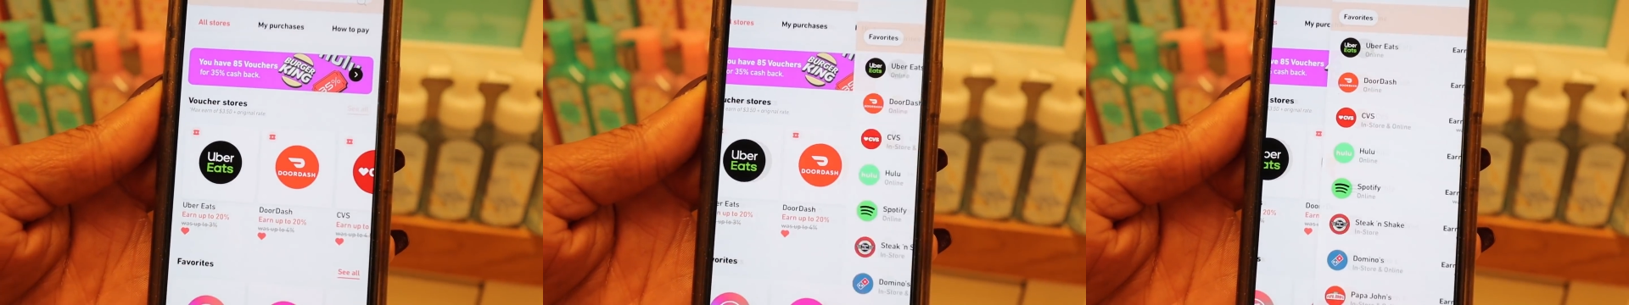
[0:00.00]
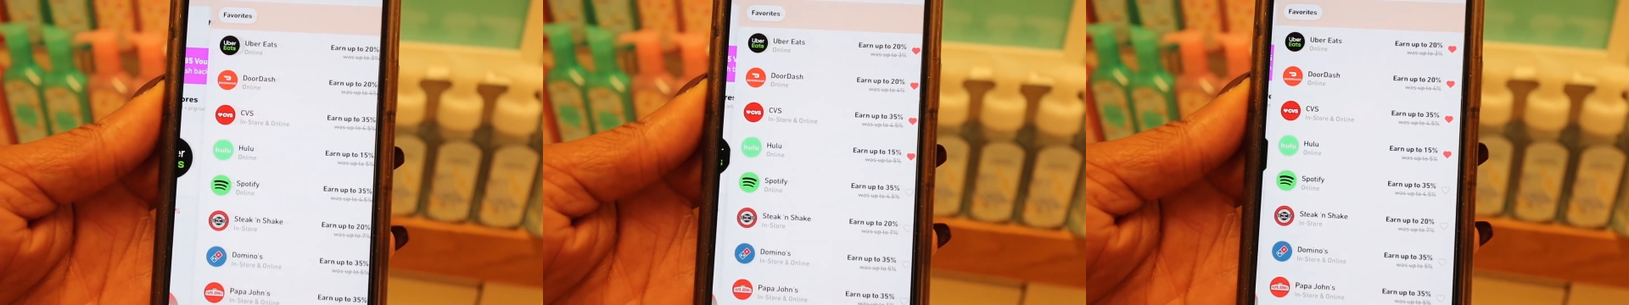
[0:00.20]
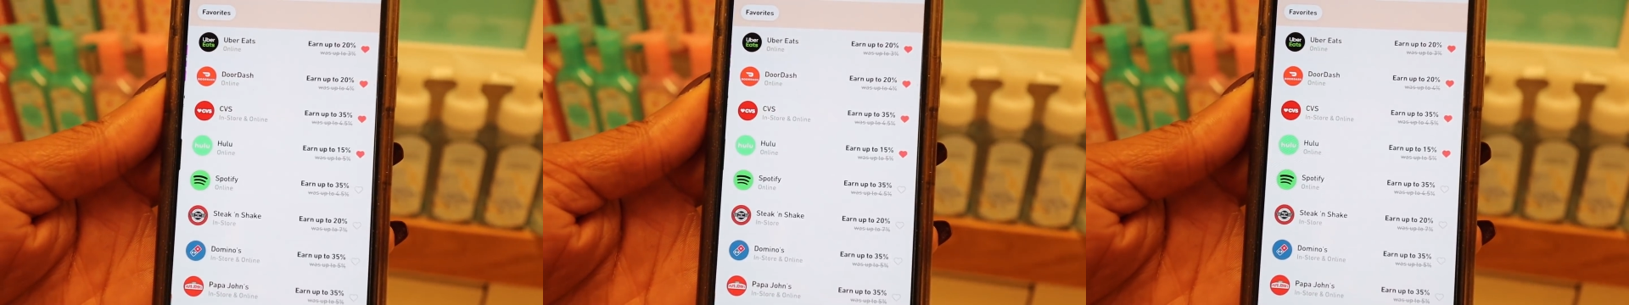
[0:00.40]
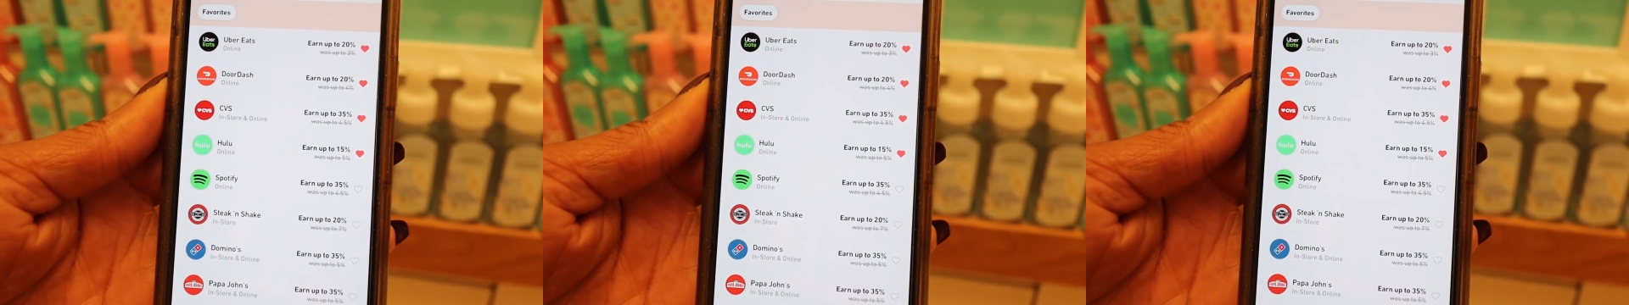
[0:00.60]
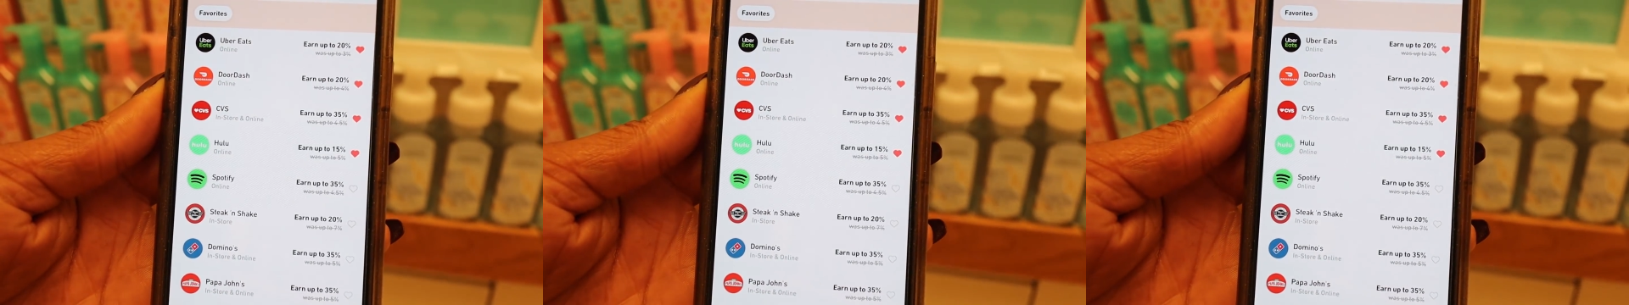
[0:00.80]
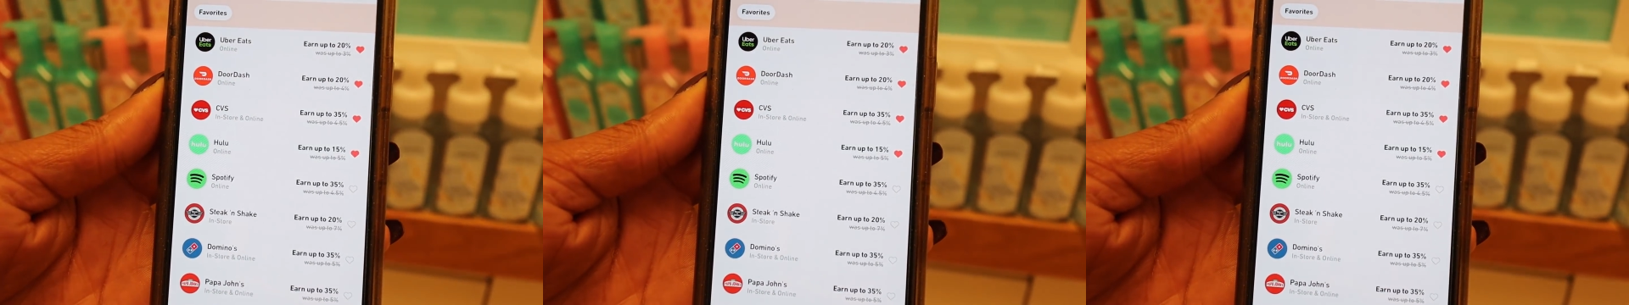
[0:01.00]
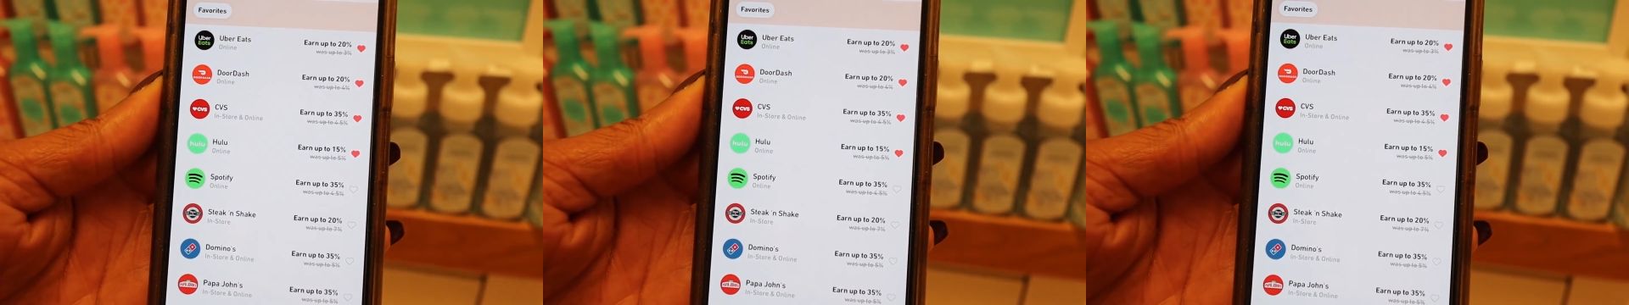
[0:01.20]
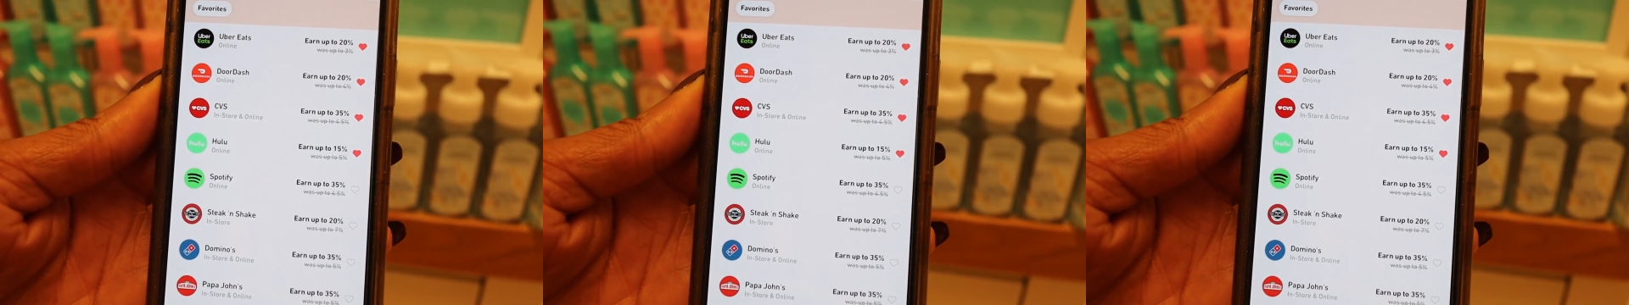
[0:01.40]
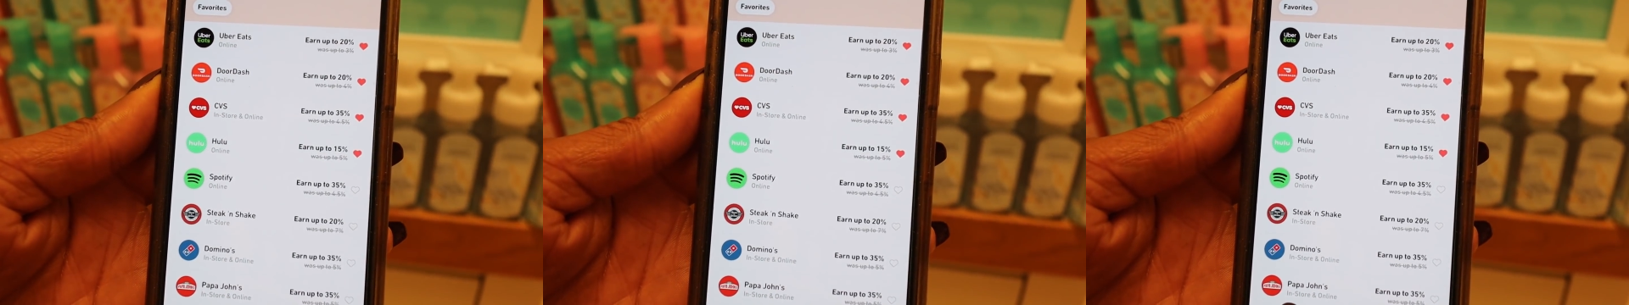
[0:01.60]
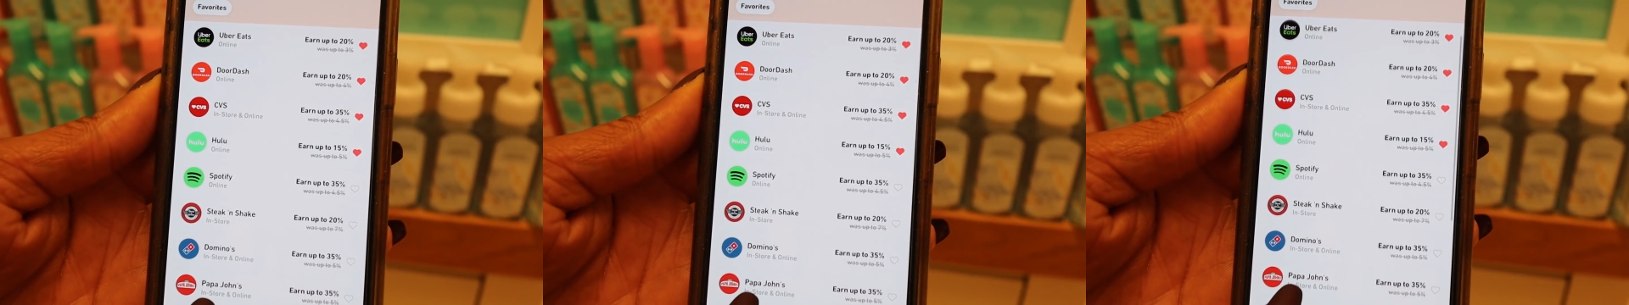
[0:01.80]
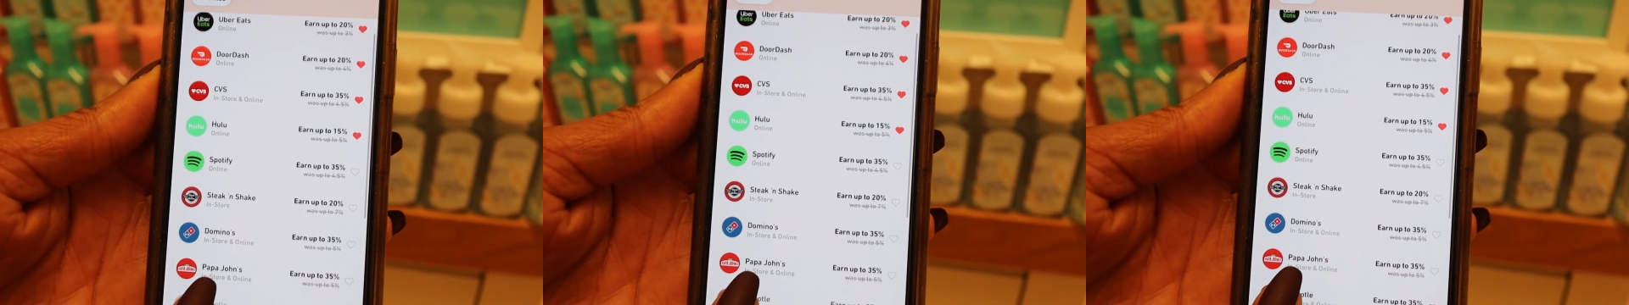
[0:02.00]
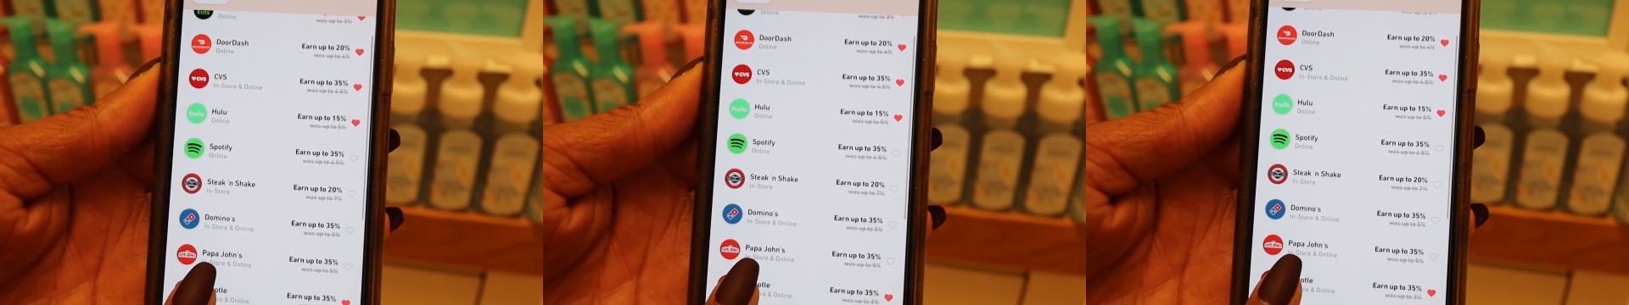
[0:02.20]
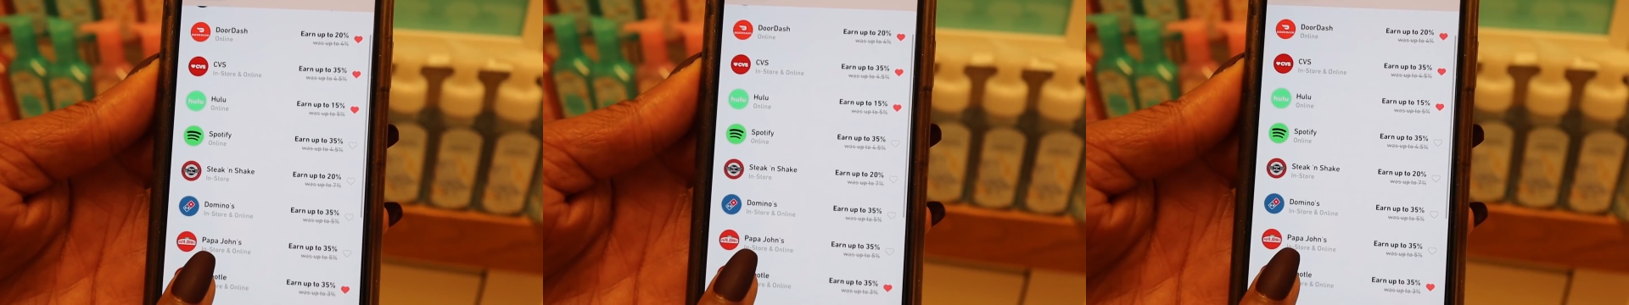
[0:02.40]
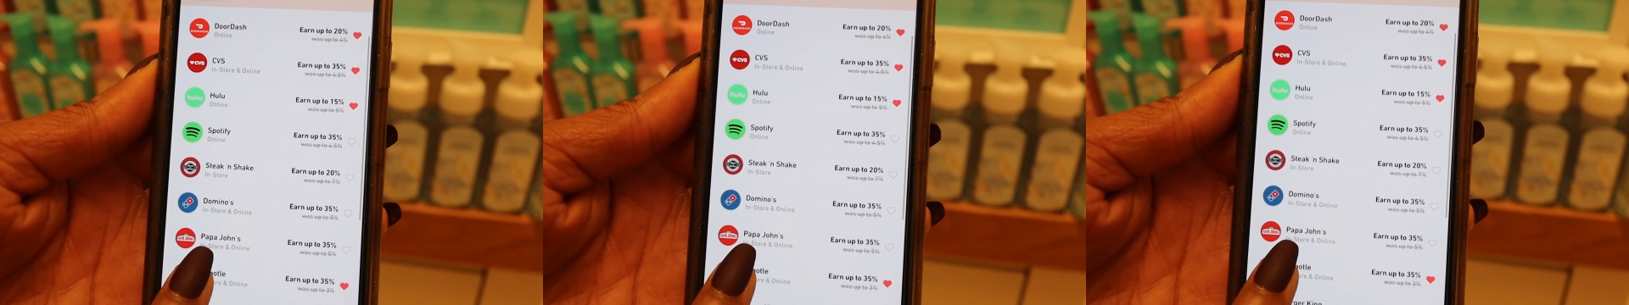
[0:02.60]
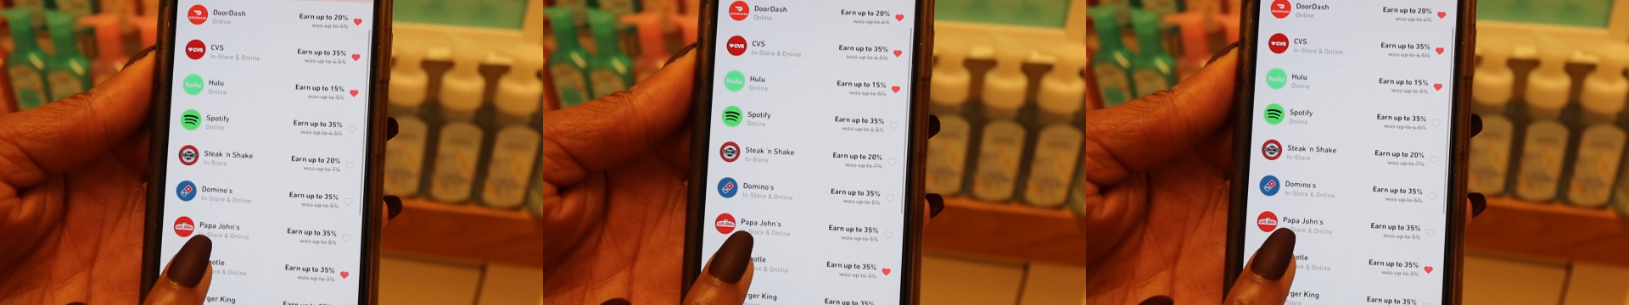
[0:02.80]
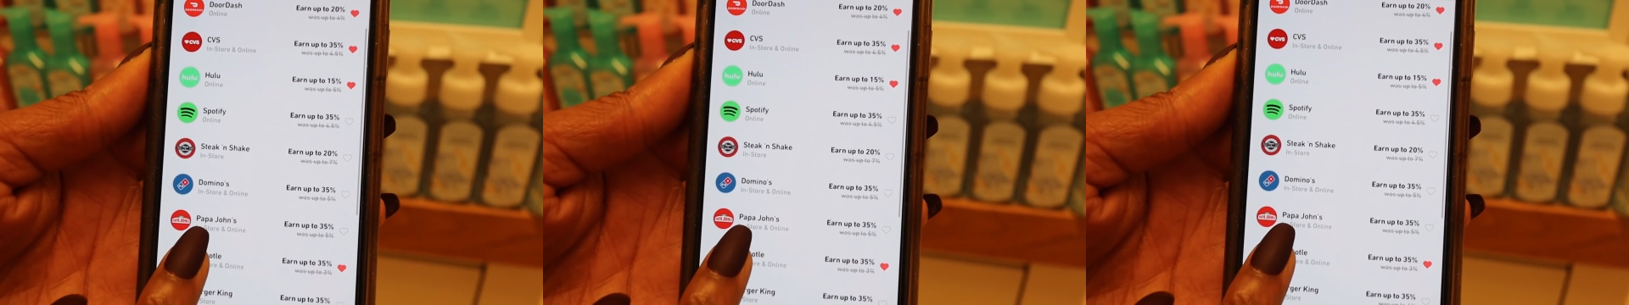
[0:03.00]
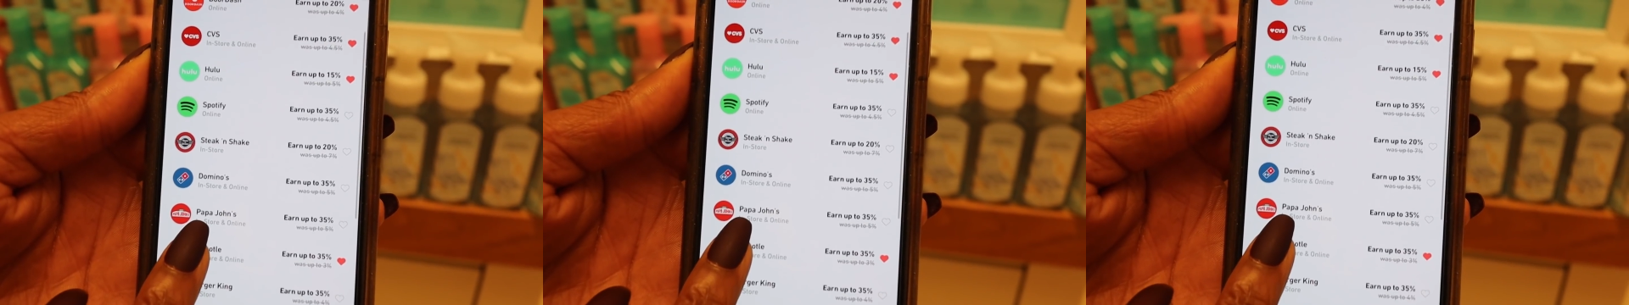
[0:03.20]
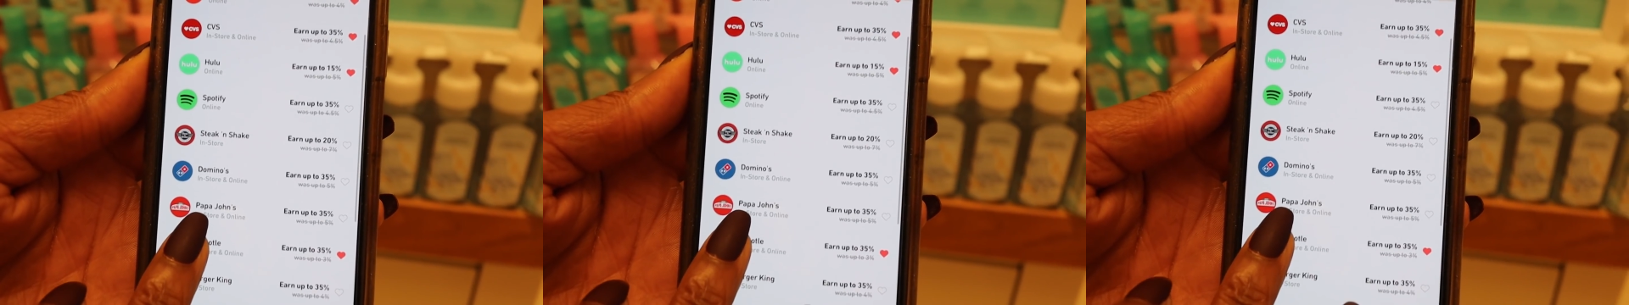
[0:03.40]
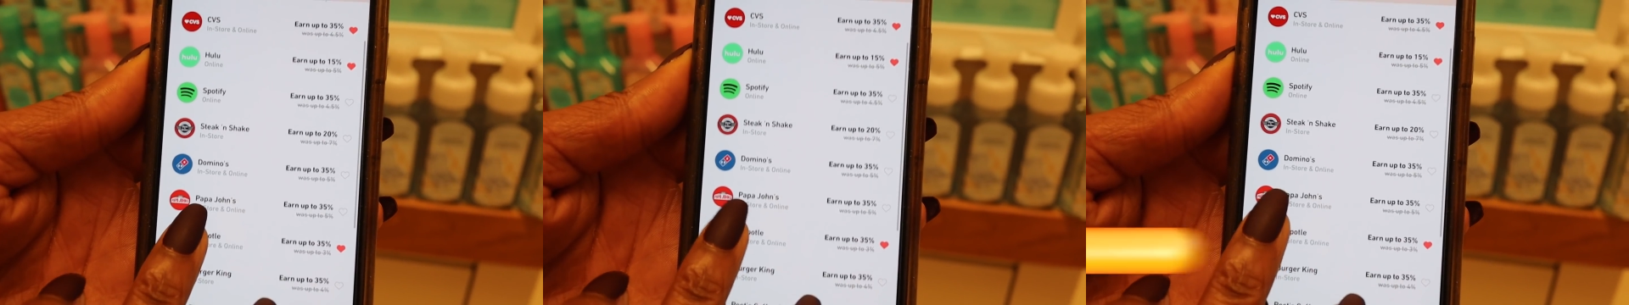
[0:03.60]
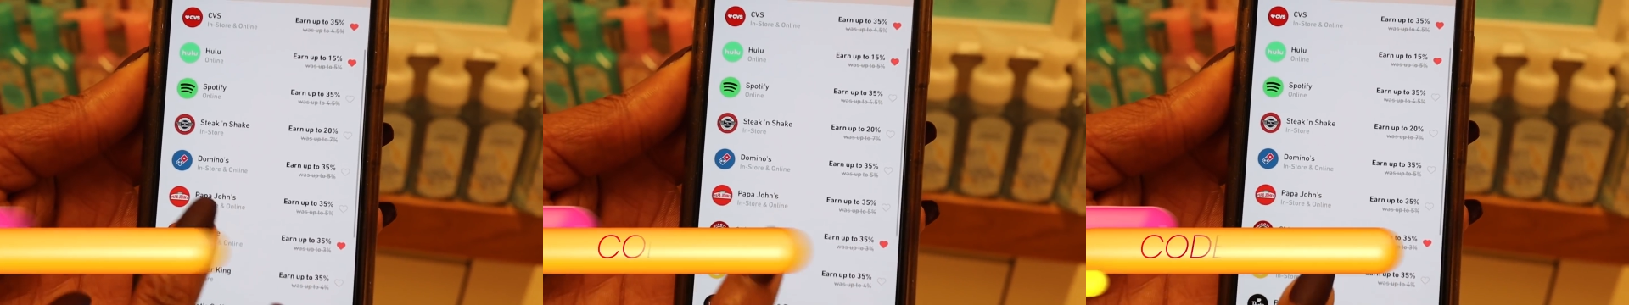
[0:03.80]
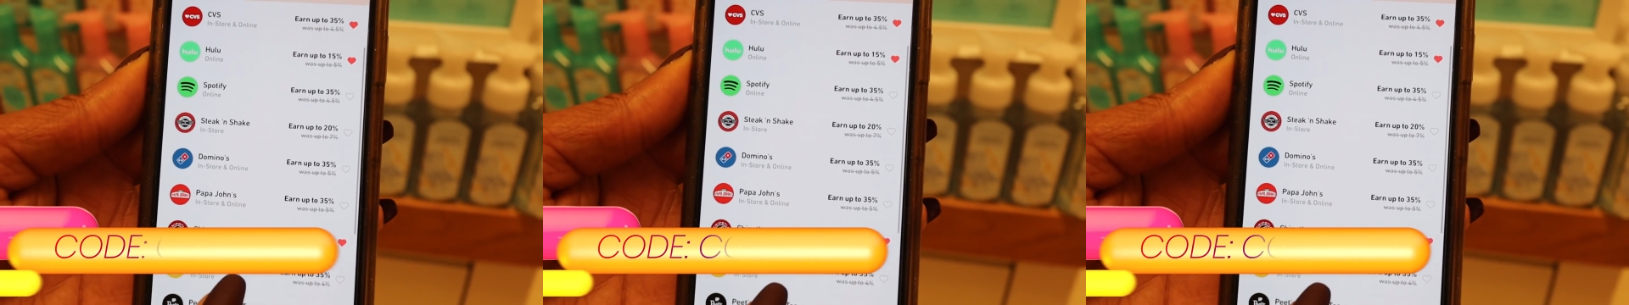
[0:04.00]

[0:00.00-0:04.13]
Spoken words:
Nobody's mouth can be seen.